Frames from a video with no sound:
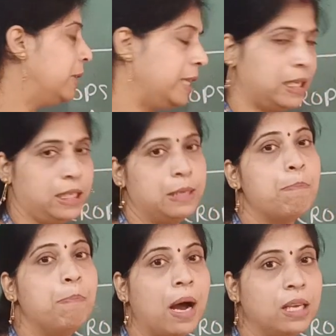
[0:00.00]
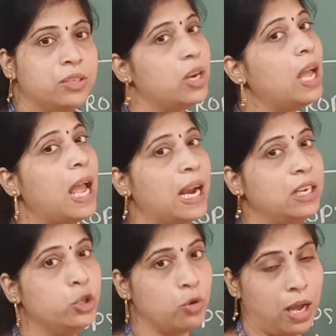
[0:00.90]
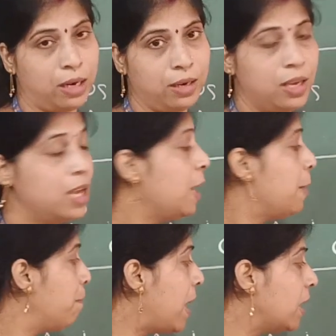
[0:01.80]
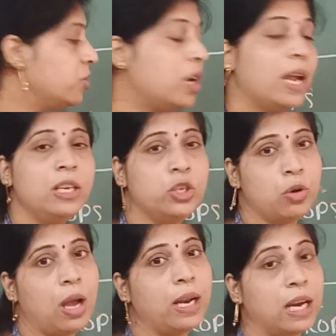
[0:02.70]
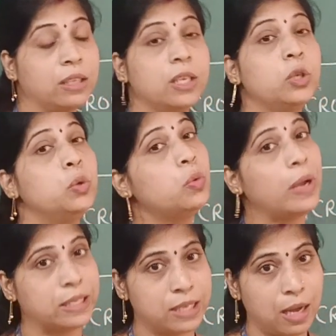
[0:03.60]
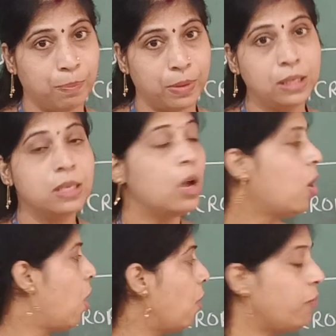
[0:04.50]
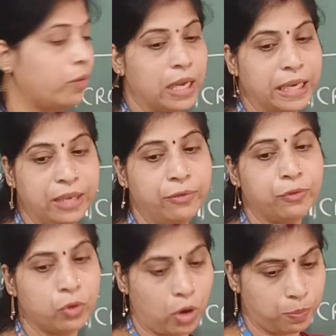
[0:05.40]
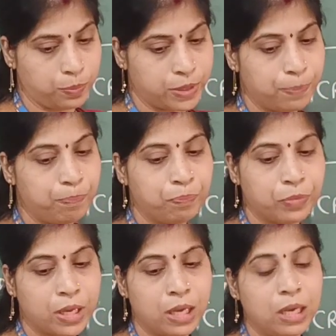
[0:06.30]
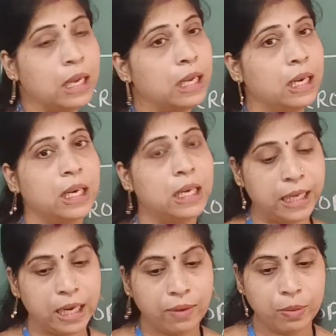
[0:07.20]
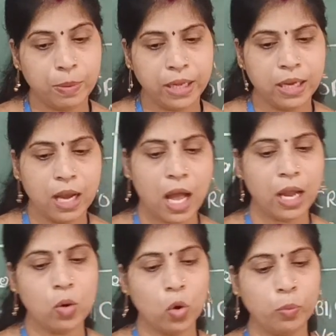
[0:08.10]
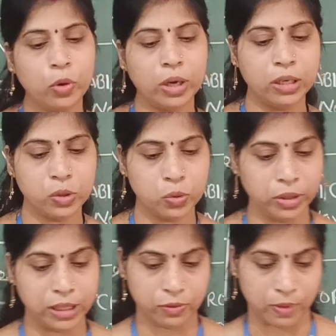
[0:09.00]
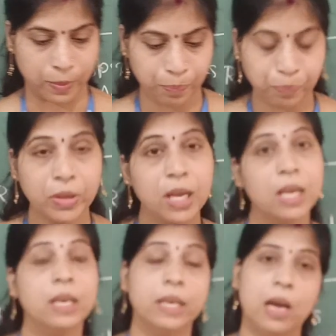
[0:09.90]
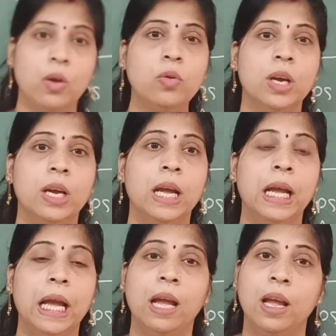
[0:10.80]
Yes, Bajra and Jowar. Bajra and Jowar are the two examples of Kharif crops. Clear, everybody? I hope you understood this one. Now,